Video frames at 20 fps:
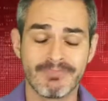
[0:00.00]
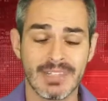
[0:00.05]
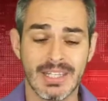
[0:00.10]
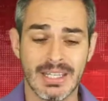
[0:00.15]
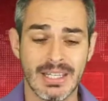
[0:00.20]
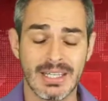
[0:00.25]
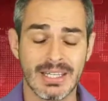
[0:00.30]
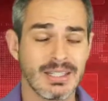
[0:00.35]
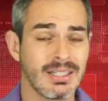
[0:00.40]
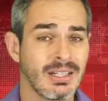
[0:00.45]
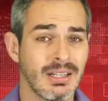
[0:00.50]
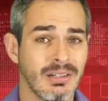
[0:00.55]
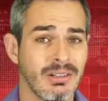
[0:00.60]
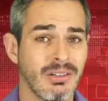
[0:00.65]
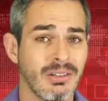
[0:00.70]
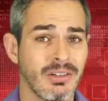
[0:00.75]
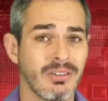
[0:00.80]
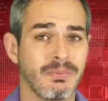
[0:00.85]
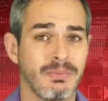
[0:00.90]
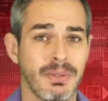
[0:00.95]
and a
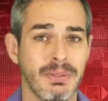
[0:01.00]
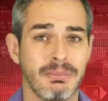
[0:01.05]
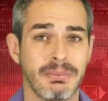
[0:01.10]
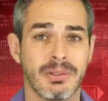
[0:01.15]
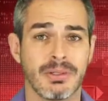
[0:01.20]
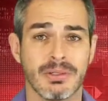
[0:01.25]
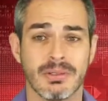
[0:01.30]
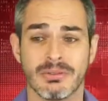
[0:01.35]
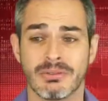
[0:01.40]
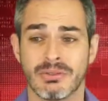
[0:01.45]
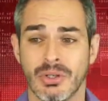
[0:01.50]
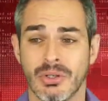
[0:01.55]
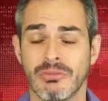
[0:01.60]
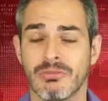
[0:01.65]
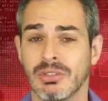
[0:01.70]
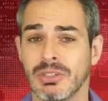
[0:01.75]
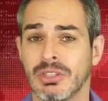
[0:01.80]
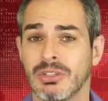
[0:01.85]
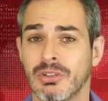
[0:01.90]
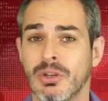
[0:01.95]
lot of people don't
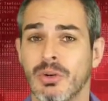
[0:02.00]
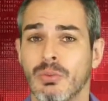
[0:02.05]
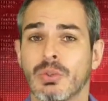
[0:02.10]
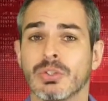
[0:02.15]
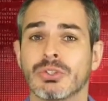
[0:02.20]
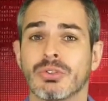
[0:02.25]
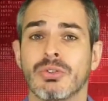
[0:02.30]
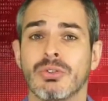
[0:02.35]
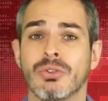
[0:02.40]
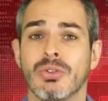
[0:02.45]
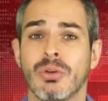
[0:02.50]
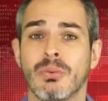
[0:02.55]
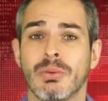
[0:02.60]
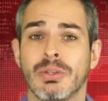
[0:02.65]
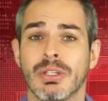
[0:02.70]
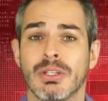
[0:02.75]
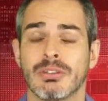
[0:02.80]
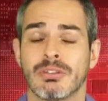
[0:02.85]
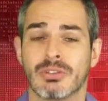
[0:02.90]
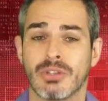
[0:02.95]
really know what's going on
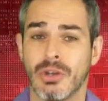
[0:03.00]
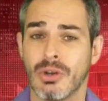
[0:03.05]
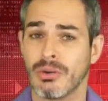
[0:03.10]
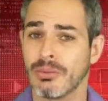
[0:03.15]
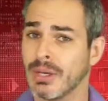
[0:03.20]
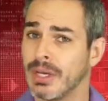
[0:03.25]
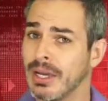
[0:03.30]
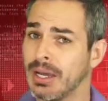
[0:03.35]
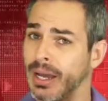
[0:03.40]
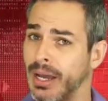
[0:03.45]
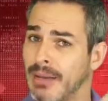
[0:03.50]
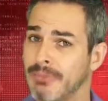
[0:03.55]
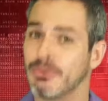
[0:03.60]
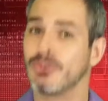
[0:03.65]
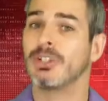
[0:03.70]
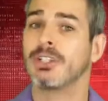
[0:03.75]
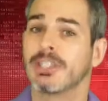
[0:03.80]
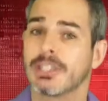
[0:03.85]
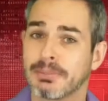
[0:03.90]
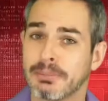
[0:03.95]
with it. So I'm
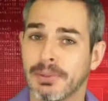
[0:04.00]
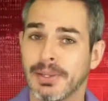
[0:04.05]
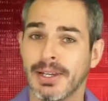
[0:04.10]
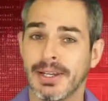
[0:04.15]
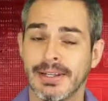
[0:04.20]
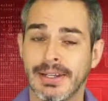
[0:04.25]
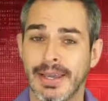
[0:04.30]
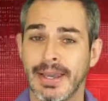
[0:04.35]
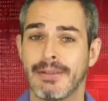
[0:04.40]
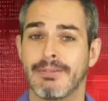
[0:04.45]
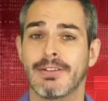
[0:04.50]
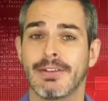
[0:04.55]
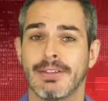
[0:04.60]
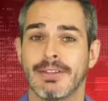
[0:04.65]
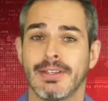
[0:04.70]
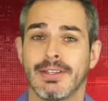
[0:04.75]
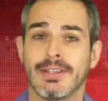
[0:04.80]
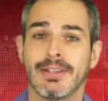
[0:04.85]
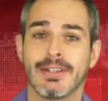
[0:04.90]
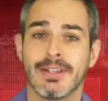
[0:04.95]
going to explain
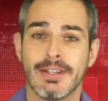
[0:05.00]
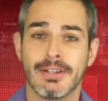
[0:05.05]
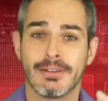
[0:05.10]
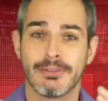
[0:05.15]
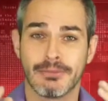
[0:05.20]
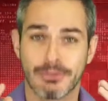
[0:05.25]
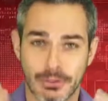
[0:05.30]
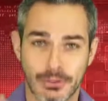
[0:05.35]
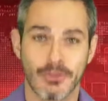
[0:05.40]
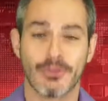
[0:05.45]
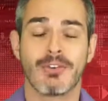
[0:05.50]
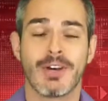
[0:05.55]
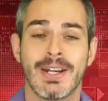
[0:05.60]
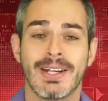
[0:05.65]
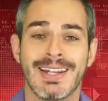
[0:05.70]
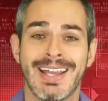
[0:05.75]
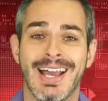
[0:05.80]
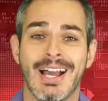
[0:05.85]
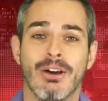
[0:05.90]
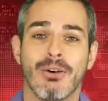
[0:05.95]
everything to you right
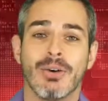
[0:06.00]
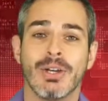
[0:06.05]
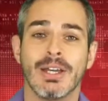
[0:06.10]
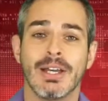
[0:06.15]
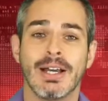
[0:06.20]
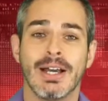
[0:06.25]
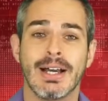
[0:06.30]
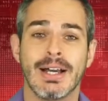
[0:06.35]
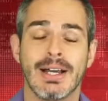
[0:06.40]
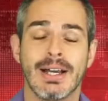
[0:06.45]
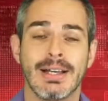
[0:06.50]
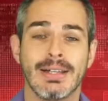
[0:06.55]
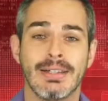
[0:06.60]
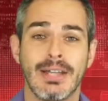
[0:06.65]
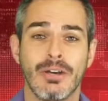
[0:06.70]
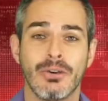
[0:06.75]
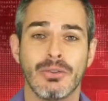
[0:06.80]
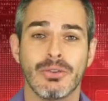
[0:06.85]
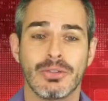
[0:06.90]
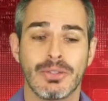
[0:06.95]
now. Uh,
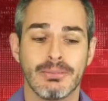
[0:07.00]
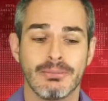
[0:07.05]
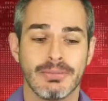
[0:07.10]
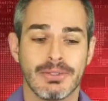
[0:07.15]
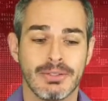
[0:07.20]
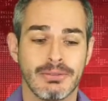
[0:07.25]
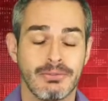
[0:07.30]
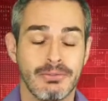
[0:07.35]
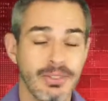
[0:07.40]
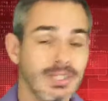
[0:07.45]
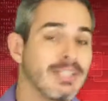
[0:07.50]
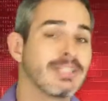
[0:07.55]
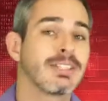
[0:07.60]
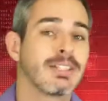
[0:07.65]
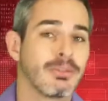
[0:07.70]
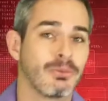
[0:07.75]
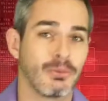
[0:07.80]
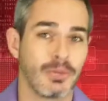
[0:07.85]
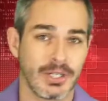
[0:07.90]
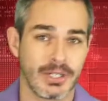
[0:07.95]
now, the, the
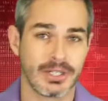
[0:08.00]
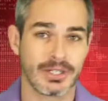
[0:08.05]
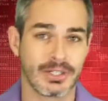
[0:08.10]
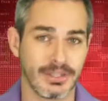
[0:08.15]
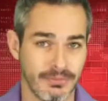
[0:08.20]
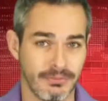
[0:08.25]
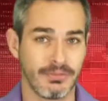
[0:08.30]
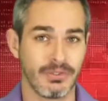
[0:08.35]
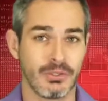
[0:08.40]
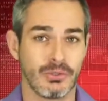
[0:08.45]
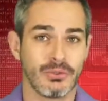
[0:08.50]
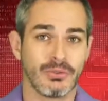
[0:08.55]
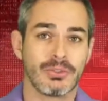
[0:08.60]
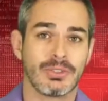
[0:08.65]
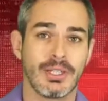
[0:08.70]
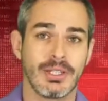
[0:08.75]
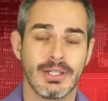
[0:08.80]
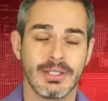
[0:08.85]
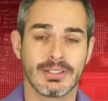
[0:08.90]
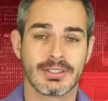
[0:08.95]
reason we're
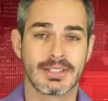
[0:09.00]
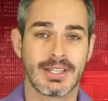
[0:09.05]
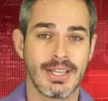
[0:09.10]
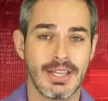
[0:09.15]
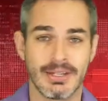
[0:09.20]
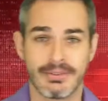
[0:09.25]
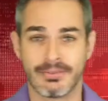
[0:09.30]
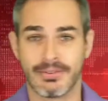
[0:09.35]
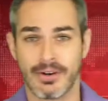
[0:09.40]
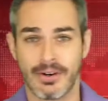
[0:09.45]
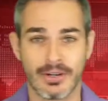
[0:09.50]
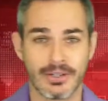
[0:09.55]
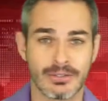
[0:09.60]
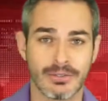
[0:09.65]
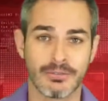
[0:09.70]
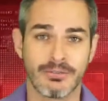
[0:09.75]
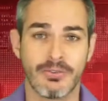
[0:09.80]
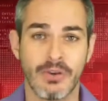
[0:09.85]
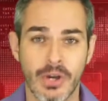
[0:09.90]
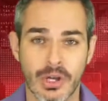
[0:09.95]
confused and it's kind of hard
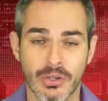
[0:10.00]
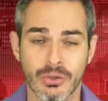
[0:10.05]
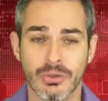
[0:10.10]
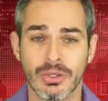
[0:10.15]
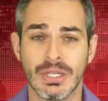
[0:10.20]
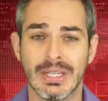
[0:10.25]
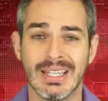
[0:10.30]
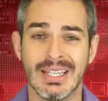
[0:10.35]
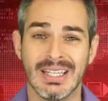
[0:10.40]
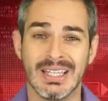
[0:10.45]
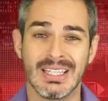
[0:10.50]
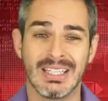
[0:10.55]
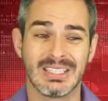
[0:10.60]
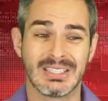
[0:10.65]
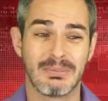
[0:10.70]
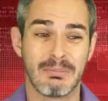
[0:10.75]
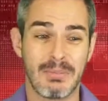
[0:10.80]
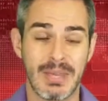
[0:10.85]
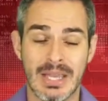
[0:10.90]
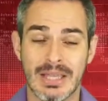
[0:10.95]
to follow
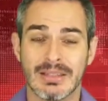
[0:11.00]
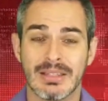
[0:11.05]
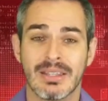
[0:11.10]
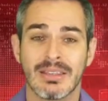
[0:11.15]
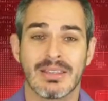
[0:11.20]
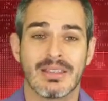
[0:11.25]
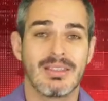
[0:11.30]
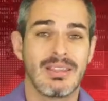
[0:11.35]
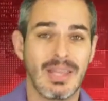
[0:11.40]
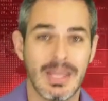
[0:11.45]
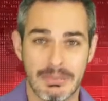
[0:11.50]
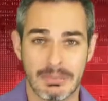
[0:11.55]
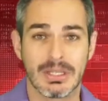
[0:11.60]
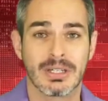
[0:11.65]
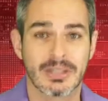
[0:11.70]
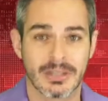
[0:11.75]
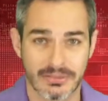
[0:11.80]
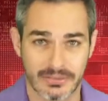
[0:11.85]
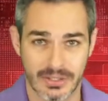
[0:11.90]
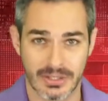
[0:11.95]
is mainly the naming
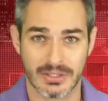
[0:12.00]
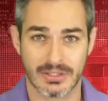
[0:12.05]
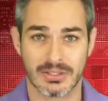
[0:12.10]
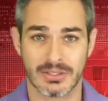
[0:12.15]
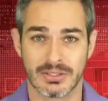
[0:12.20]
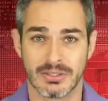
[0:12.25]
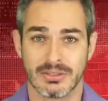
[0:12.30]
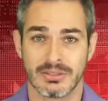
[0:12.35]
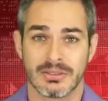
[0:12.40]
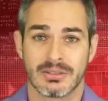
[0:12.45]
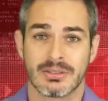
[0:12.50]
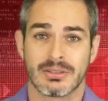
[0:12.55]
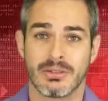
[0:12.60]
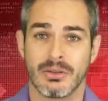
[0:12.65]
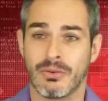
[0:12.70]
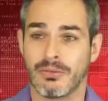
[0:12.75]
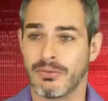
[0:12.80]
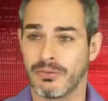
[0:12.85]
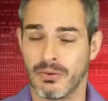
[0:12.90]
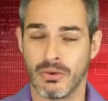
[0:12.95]
conventions
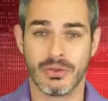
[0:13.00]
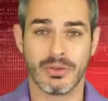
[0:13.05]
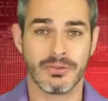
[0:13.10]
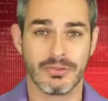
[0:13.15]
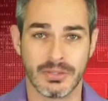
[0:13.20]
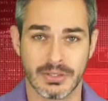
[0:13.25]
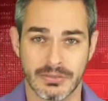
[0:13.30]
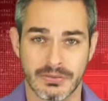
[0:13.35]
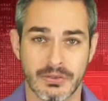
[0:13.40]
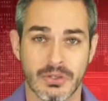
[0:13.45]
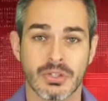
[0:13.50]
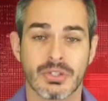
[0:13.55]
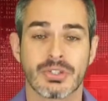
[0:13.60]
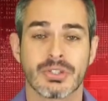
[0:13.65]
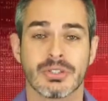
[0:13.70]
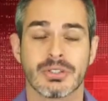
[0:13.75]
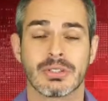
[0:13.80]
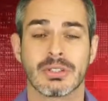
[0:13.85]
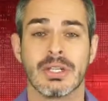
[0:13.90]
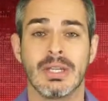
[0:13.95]
of all of these
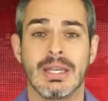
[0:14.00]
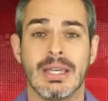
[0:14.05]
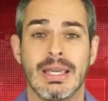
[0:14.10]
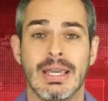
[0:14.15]
versions.